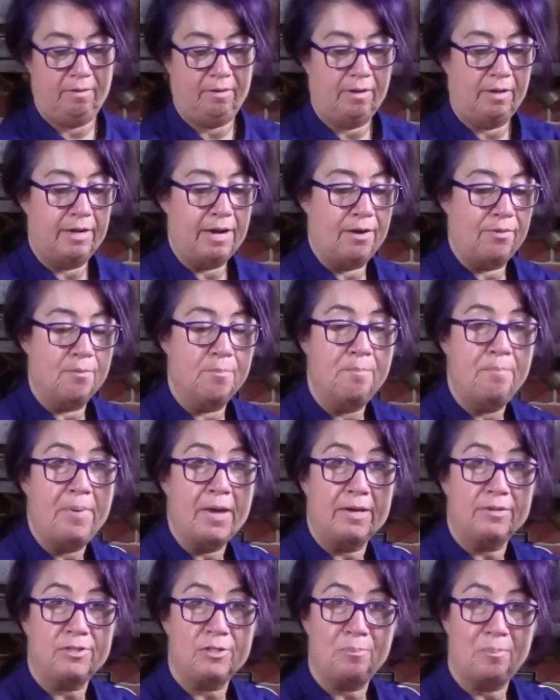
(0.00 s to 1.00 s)
And now the
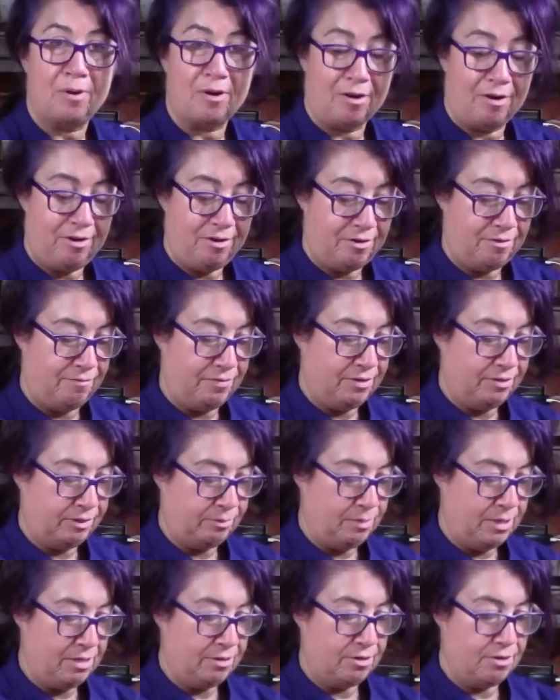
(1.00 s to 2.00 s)
best part of this
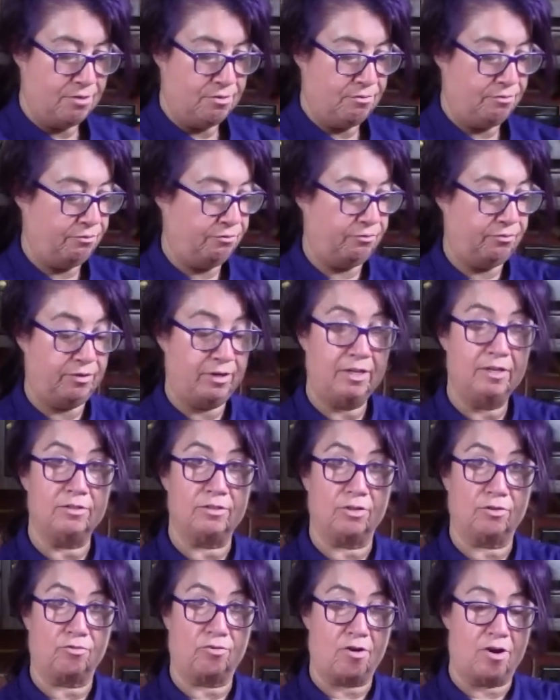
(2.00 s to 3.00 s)
meatloaf is
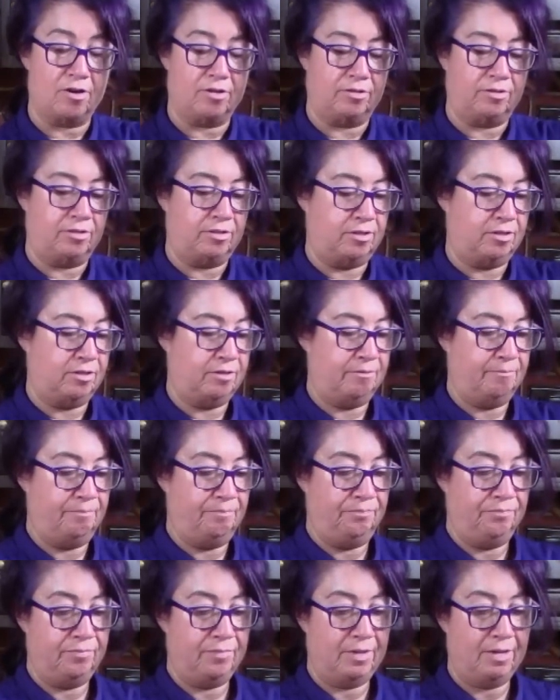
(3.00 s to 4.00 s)
the crust.
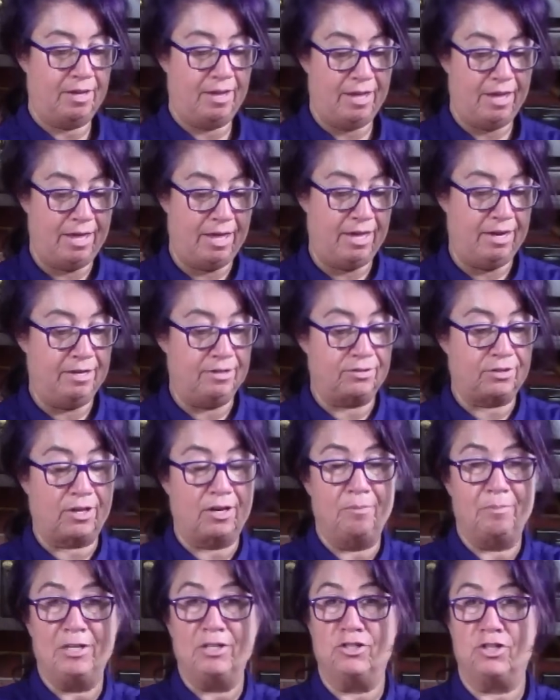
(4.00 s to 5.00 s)
And it's
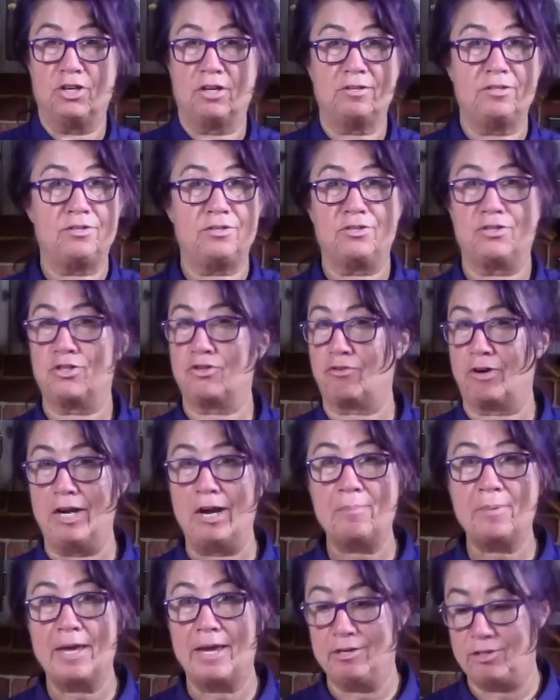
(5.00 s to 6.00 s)
going to be just straight
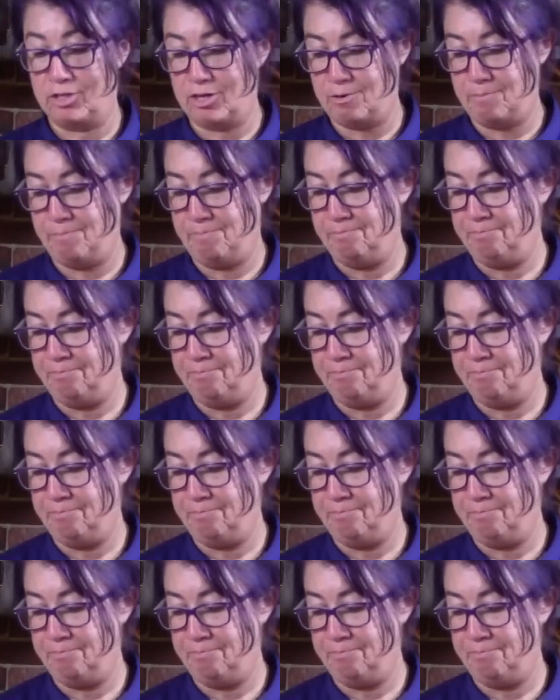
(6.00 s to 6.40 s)
up ketchup.